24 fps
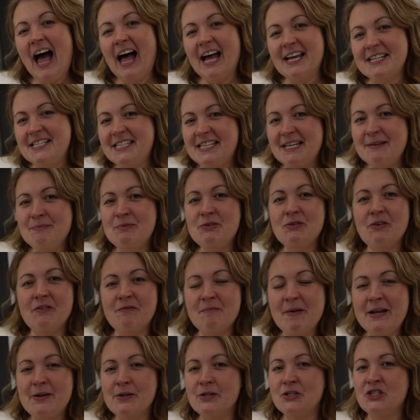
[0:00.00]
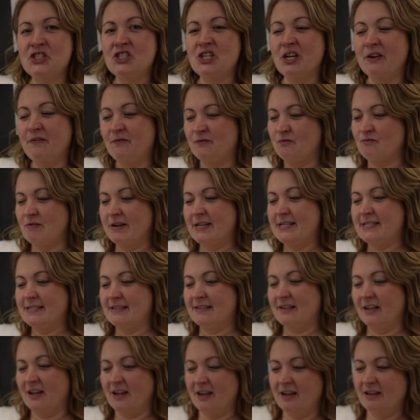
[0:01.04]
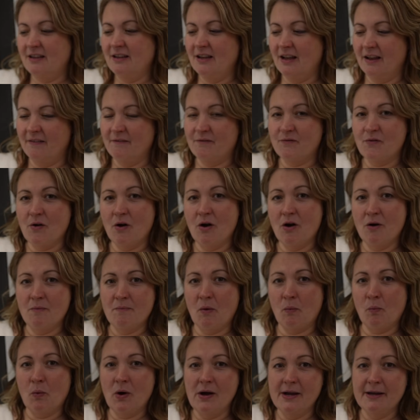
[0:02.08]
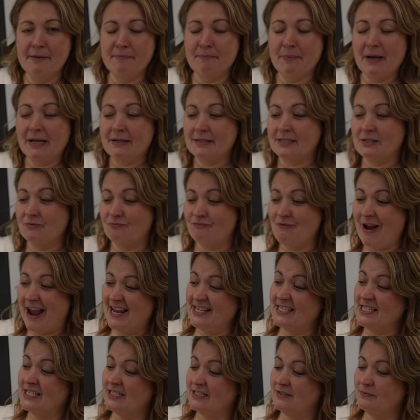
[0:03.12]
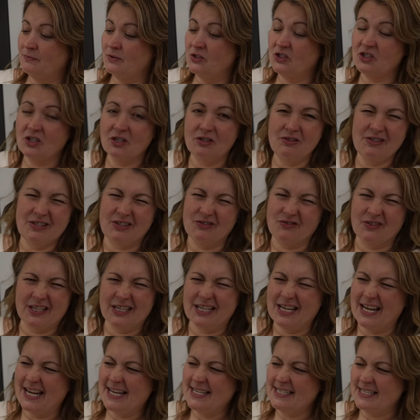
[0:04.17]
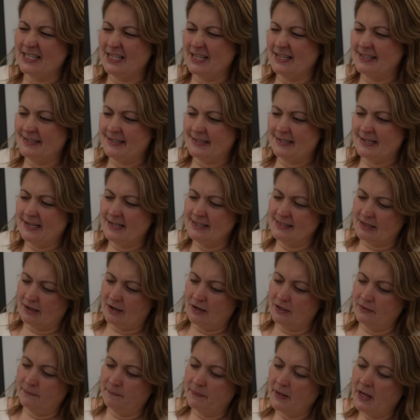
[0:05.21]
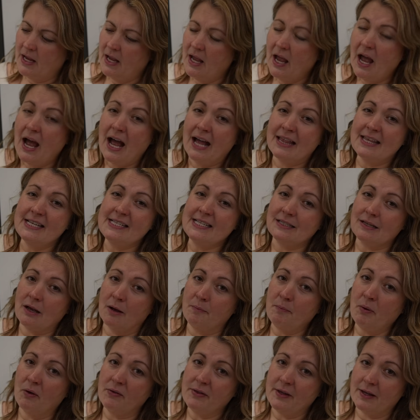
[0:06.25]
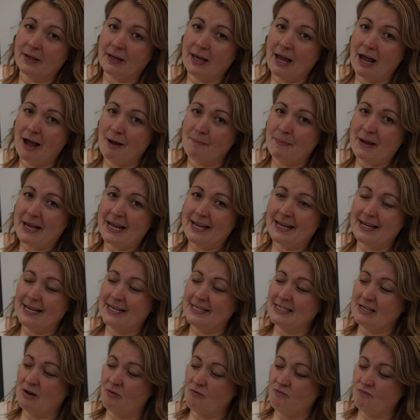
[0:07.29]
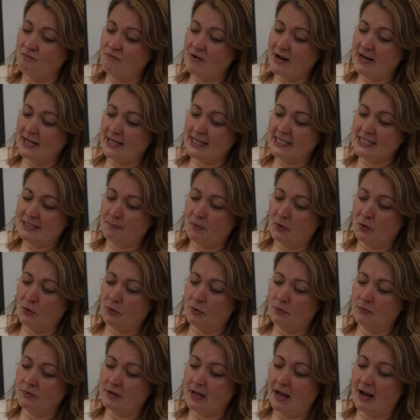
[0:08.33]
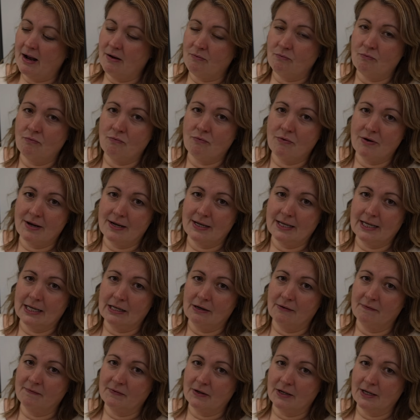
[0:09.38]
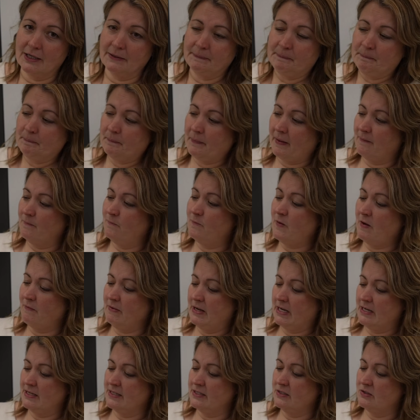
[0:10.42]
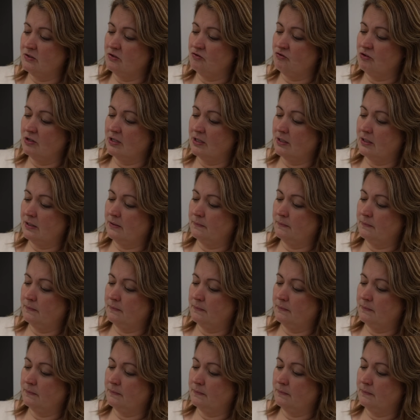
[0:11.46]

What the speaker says: I seem to have made a shift recently from white back to red, which I used to drink years and years and years ago. And this is Apothic Cab. It is really smooth and really lovely. Very nice to drink.